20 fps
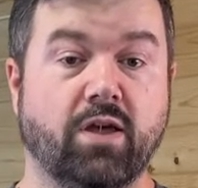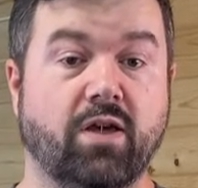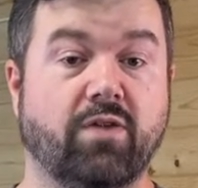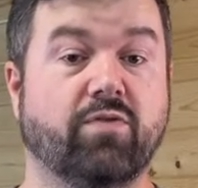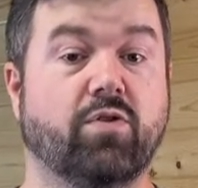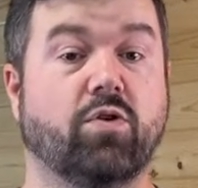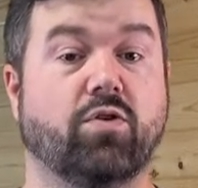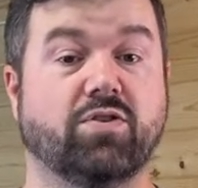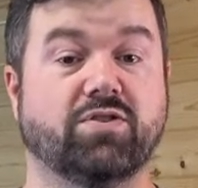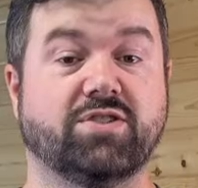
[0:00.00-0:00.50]

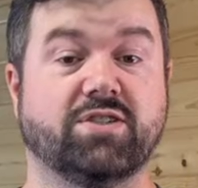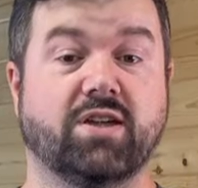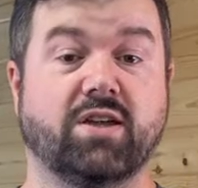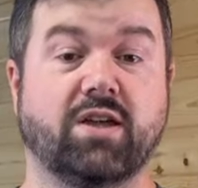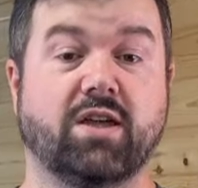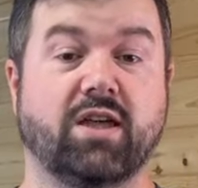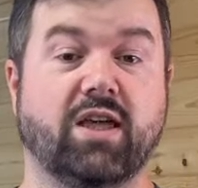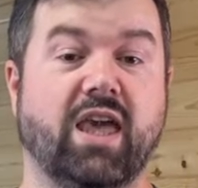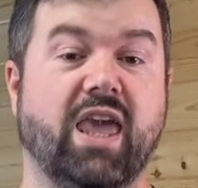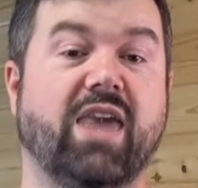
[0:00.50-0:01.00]
Of course,
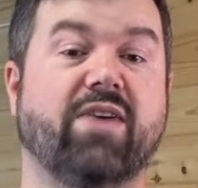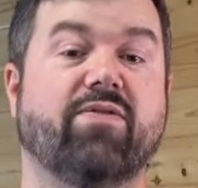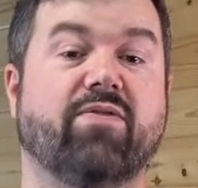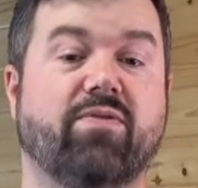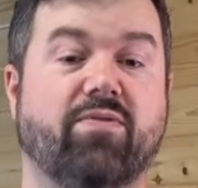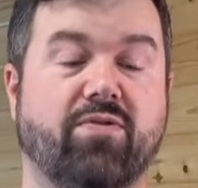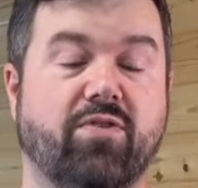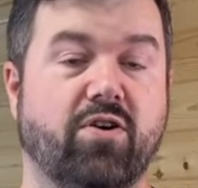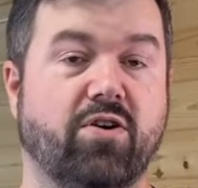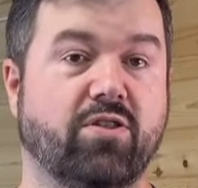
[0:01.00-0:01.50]
even
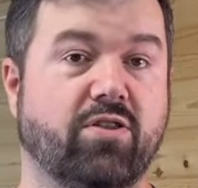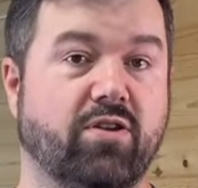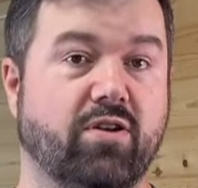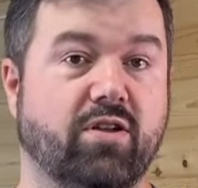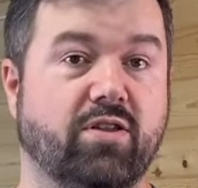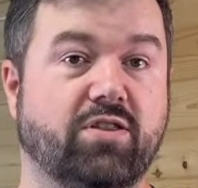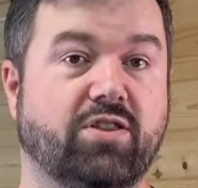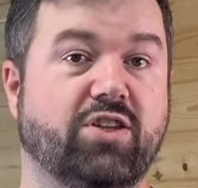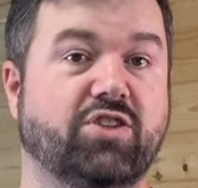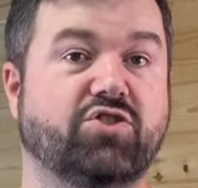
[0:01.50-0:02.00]

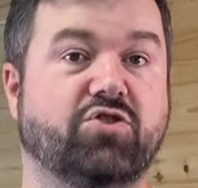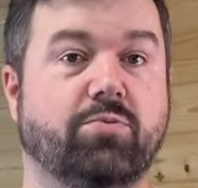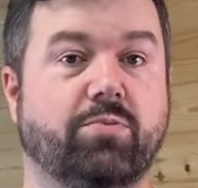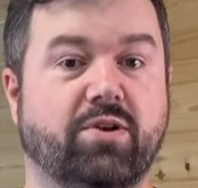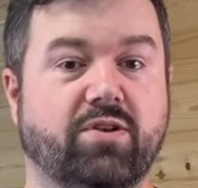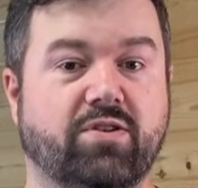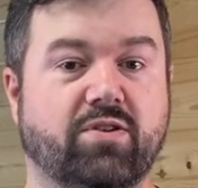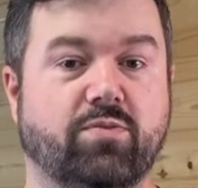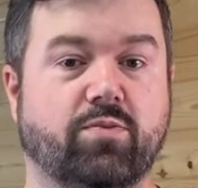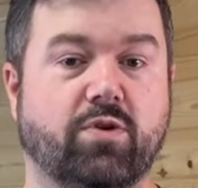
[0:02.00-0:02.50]
further,
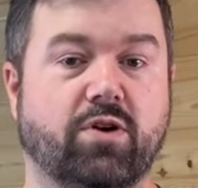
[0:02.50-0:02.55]
distributed